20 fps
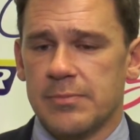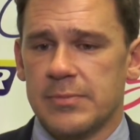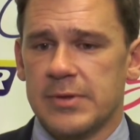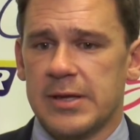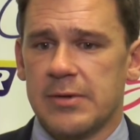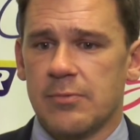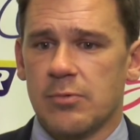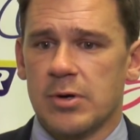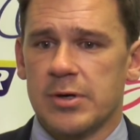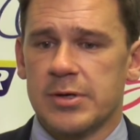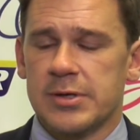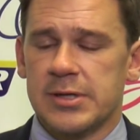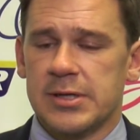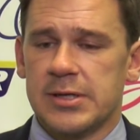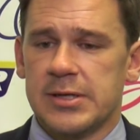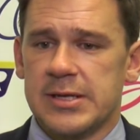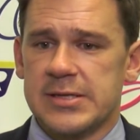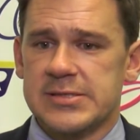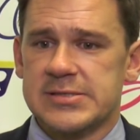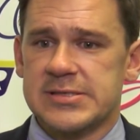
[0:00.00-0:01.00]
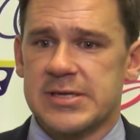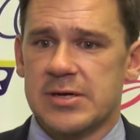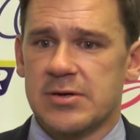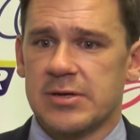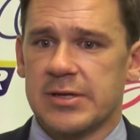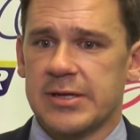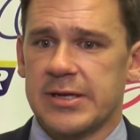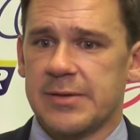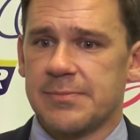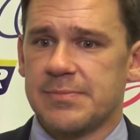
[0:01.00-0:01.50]
they weren't
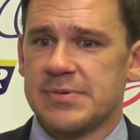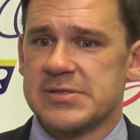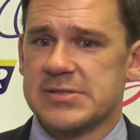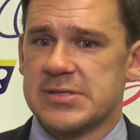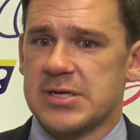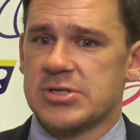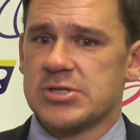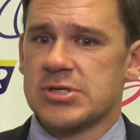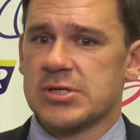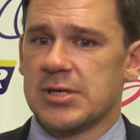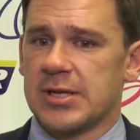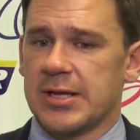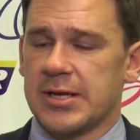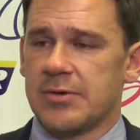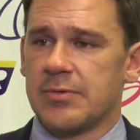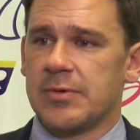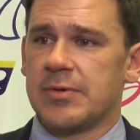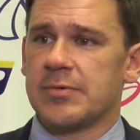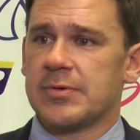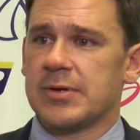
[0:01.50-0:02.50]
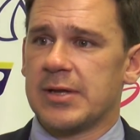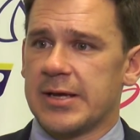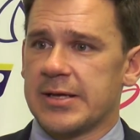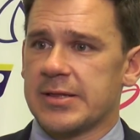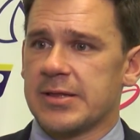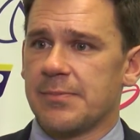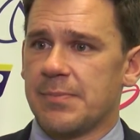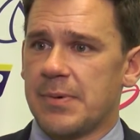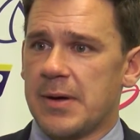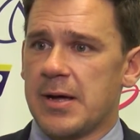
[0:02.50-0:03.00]
necessarily in possession like we would
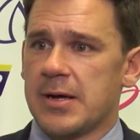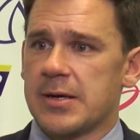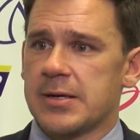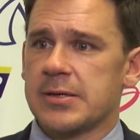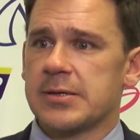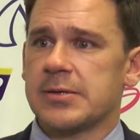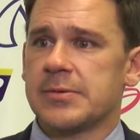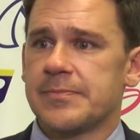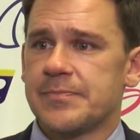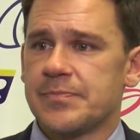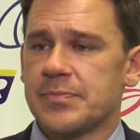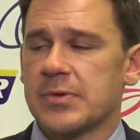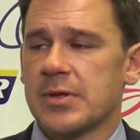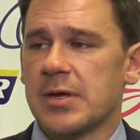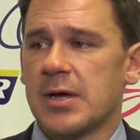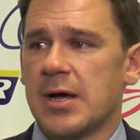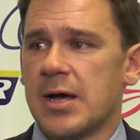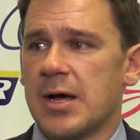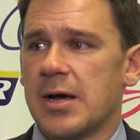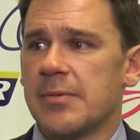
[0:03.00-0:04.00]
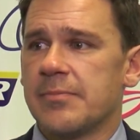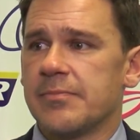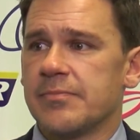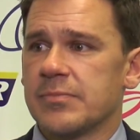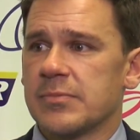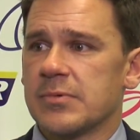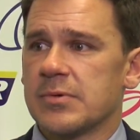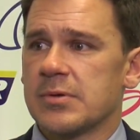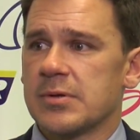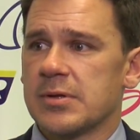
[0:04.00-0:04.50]
like the puck,
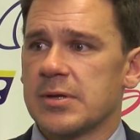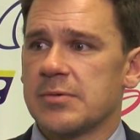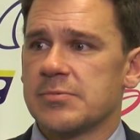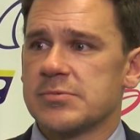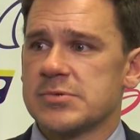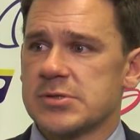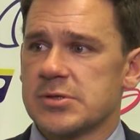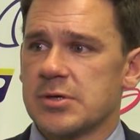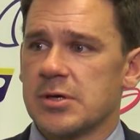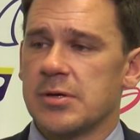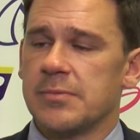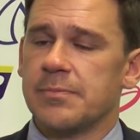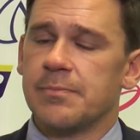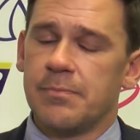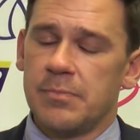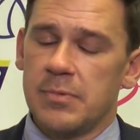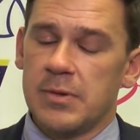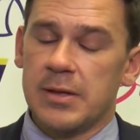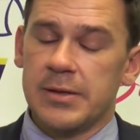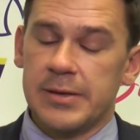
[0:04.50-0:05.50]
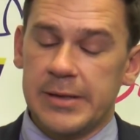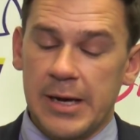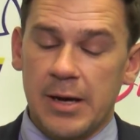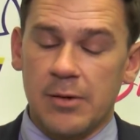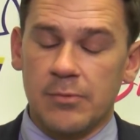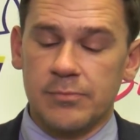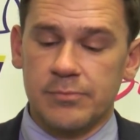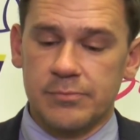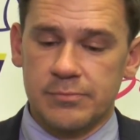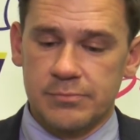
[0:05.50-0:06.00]
it was good. Now,